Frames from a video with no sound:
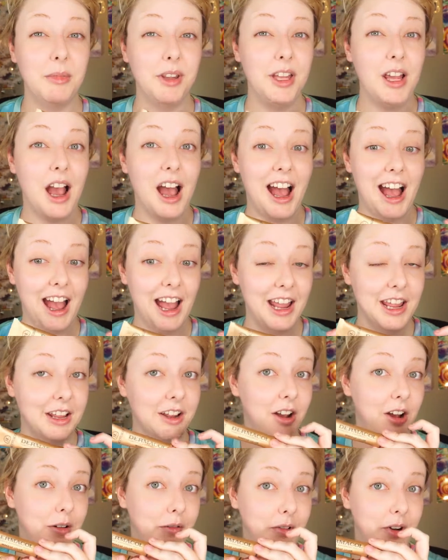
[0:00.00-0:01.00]
high
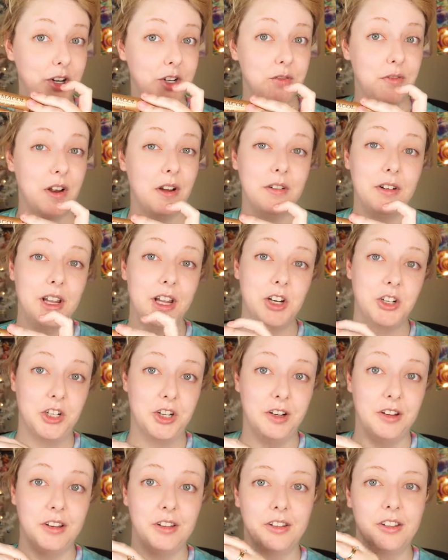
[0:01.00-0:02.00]
coverage
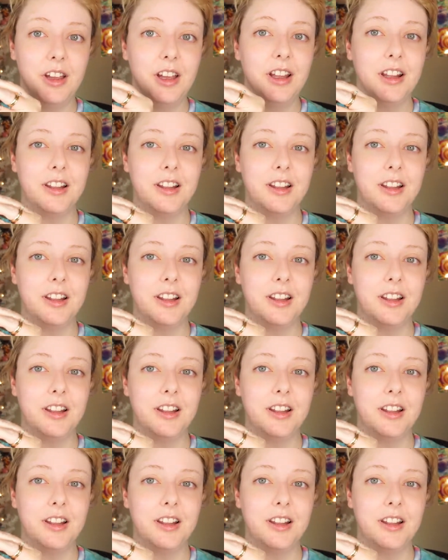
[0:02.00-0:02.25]
foundations.